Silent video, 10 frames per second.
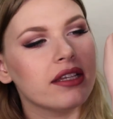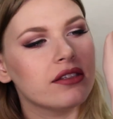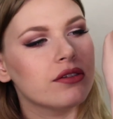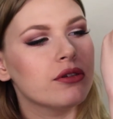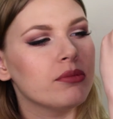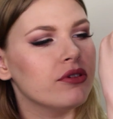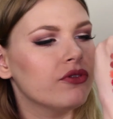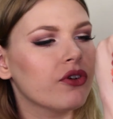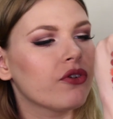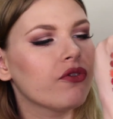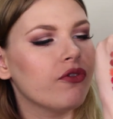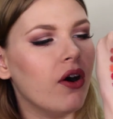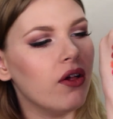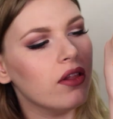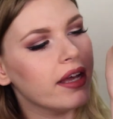it's suitable for
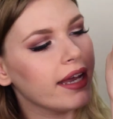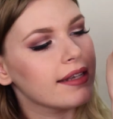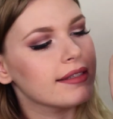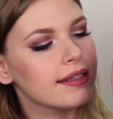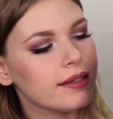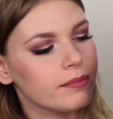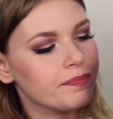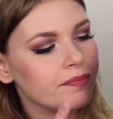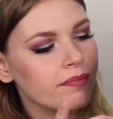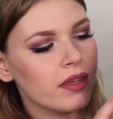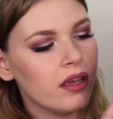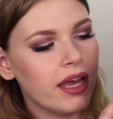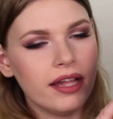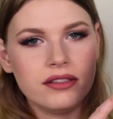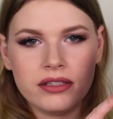fall. And
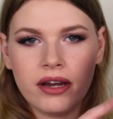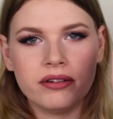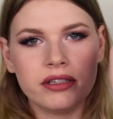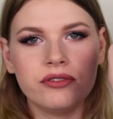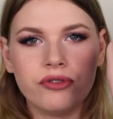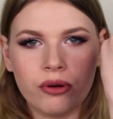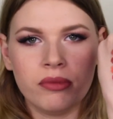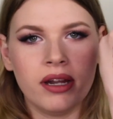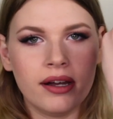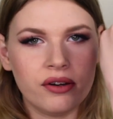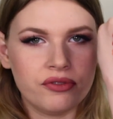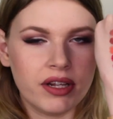hands down, that the formula of